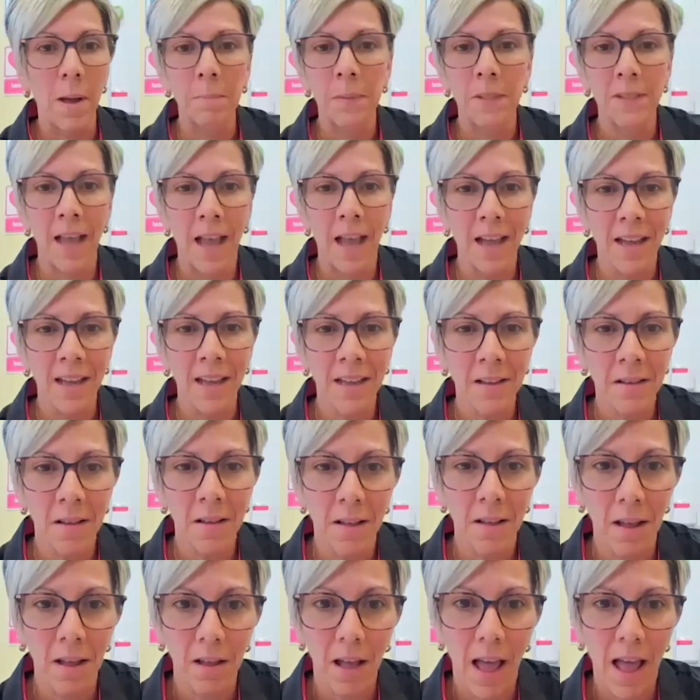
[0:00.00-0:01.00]
website
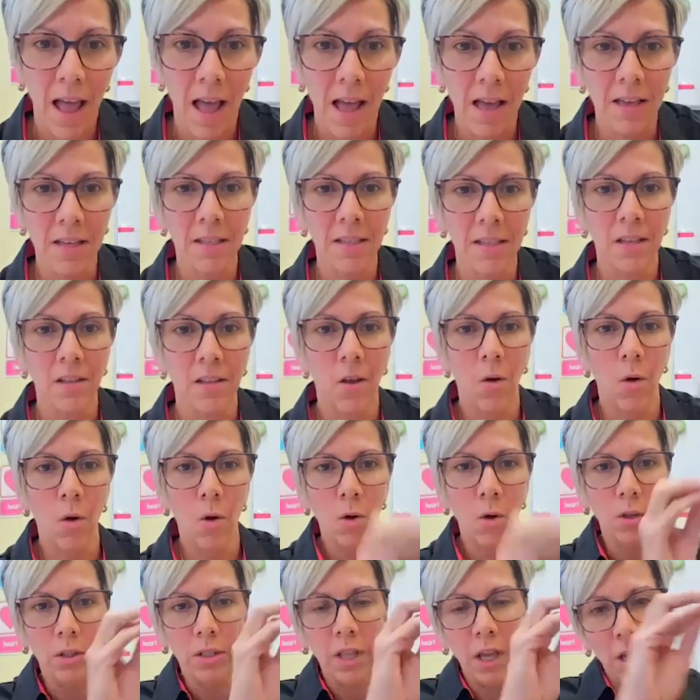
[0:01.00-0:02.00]
has
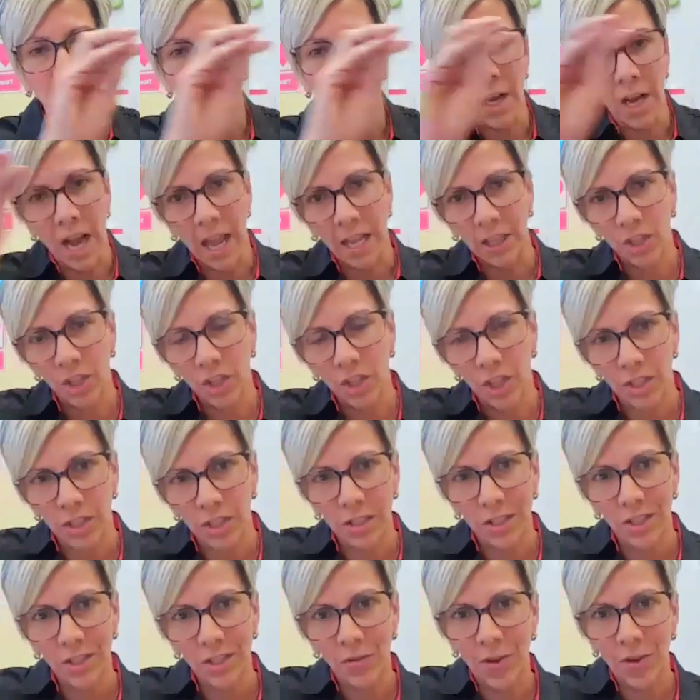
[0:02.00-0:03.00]
all the
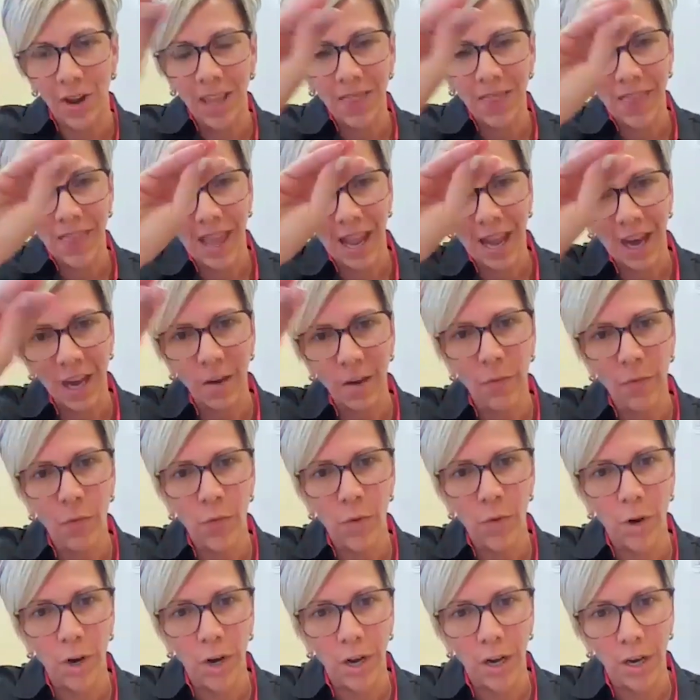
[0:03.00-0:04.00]
connections right there
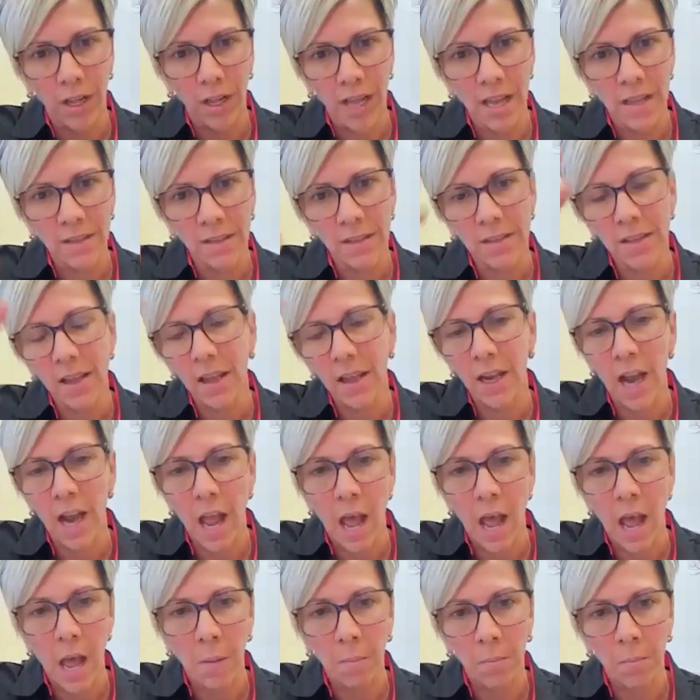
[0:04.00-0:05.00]
for
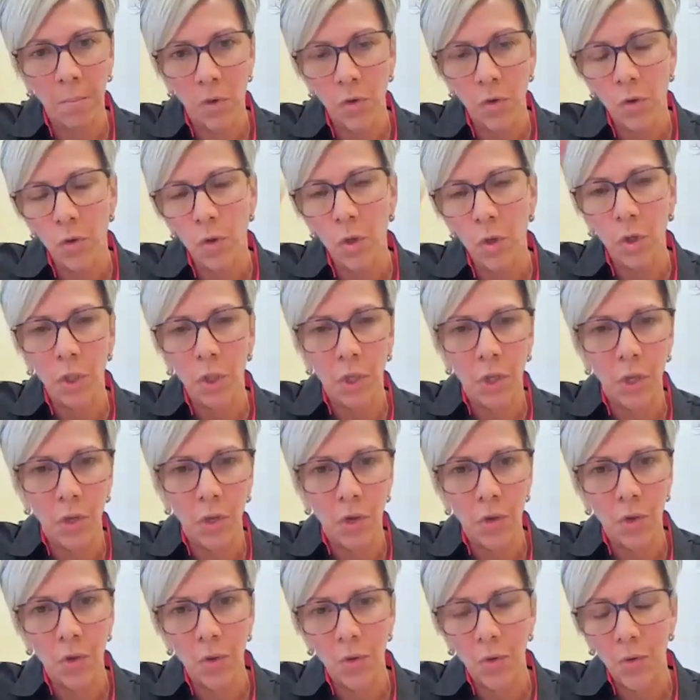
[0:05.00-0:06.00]
Instagram,
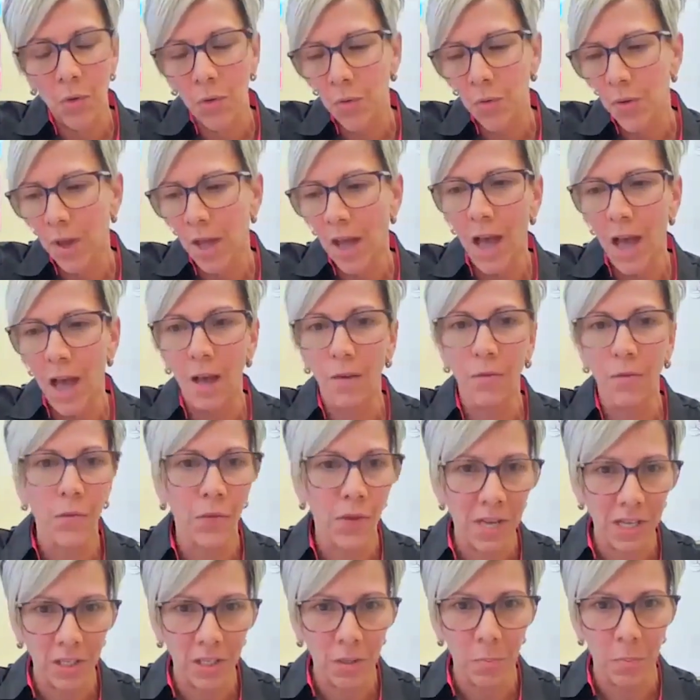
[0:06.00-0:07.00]
YouTube, uh,
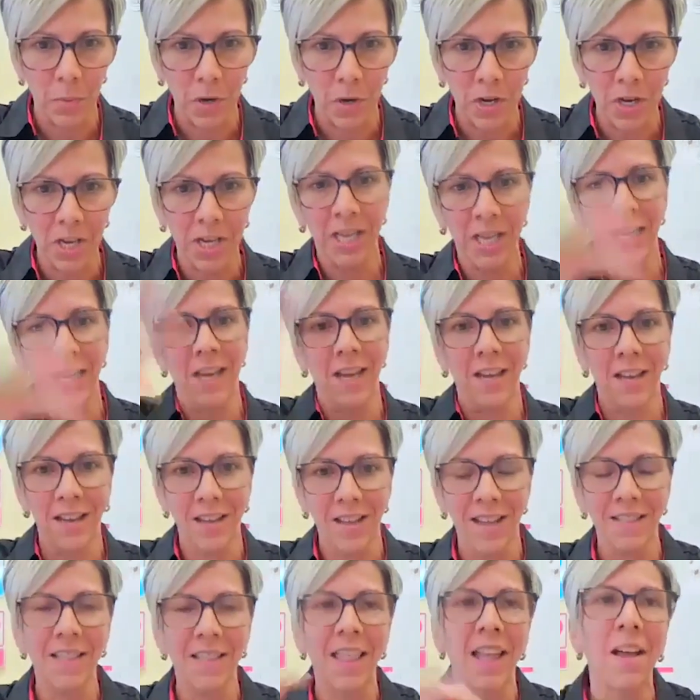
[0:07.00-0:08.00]
Facebook.
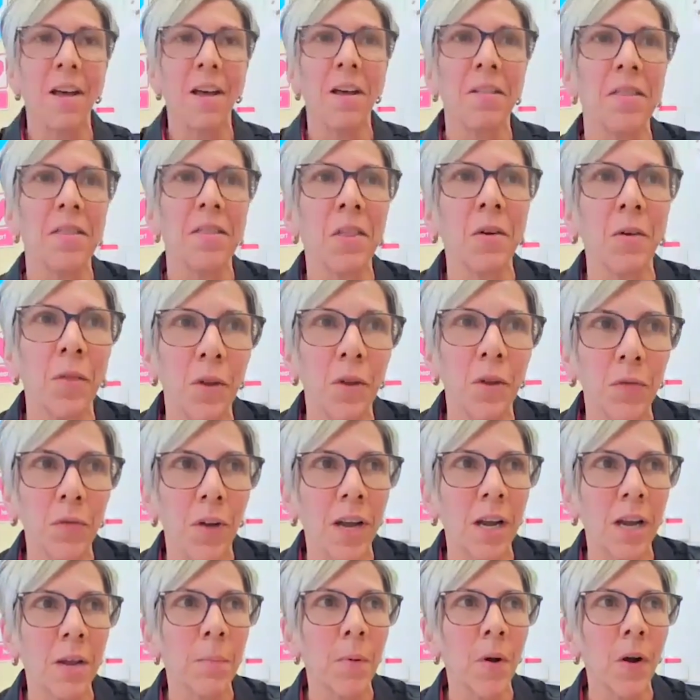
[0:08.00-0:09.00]
The, the other
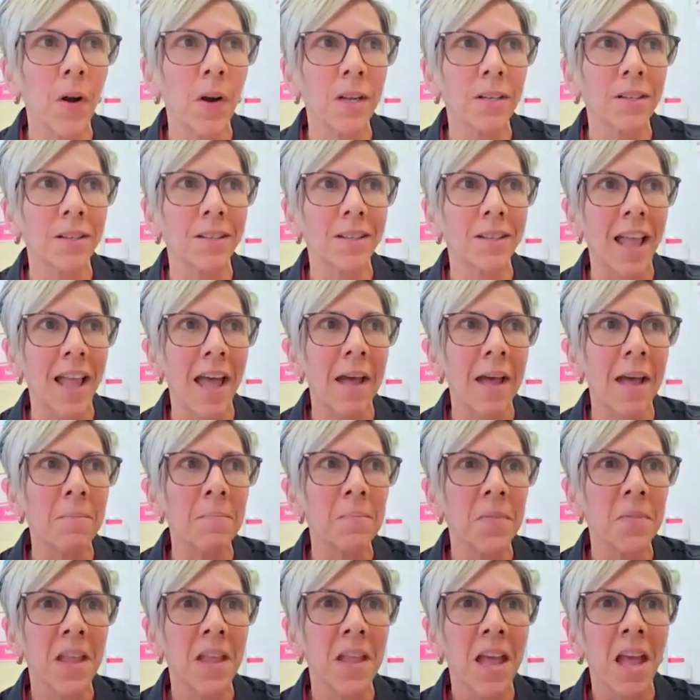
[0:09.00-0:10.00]
funny part is
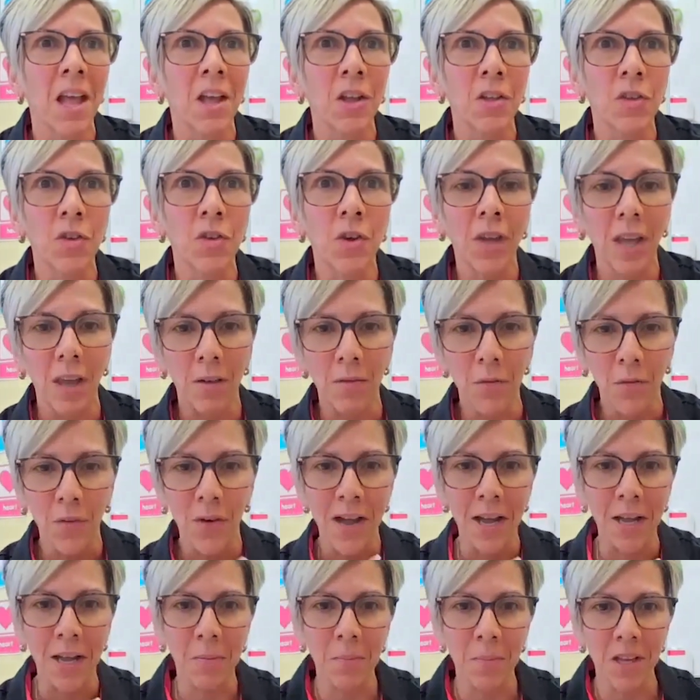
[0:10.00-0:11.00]
that you can
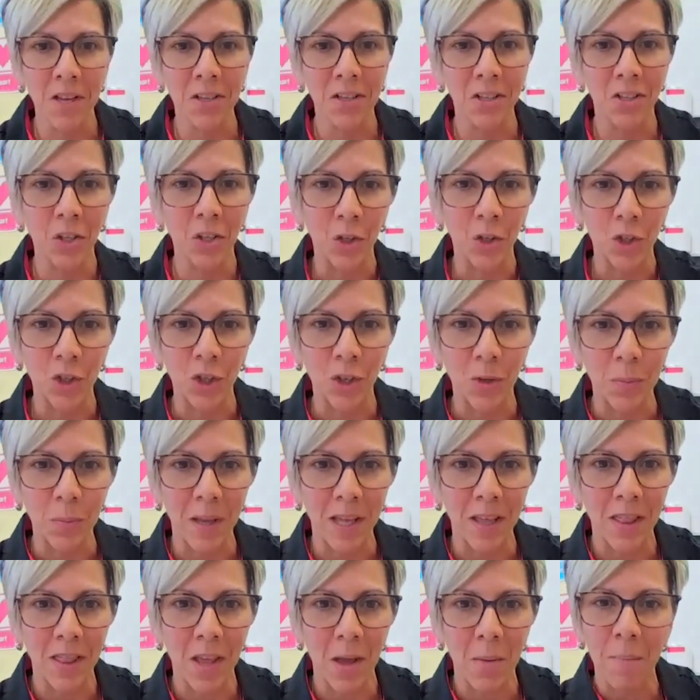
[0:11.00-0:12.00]
find me on social
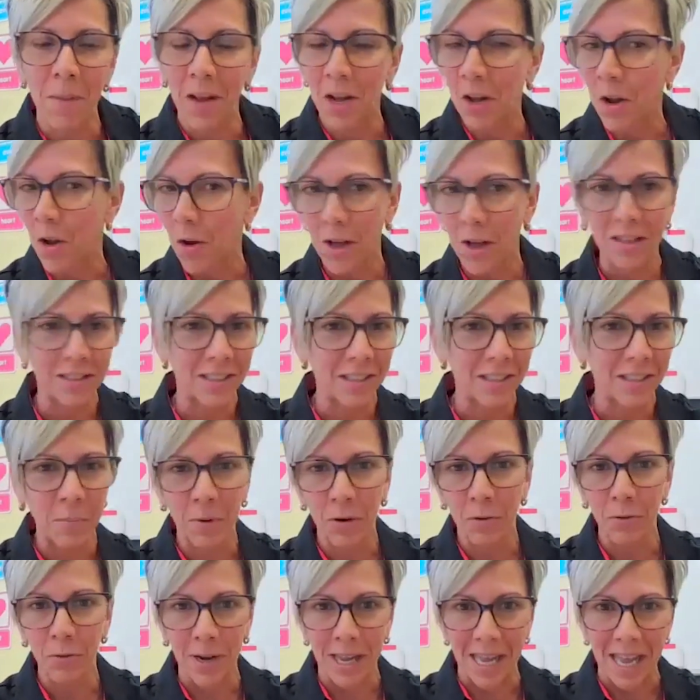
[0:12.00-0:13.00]
media, Benoja
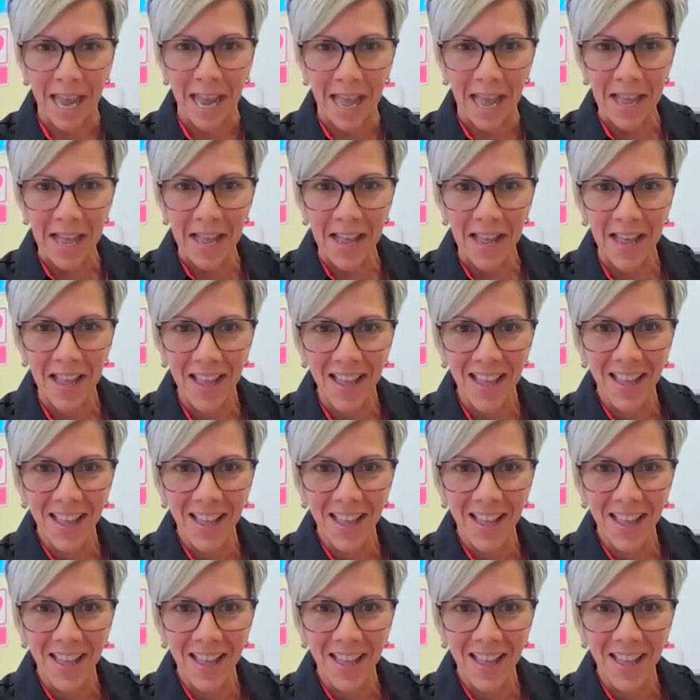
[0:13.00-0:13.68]
Samaria,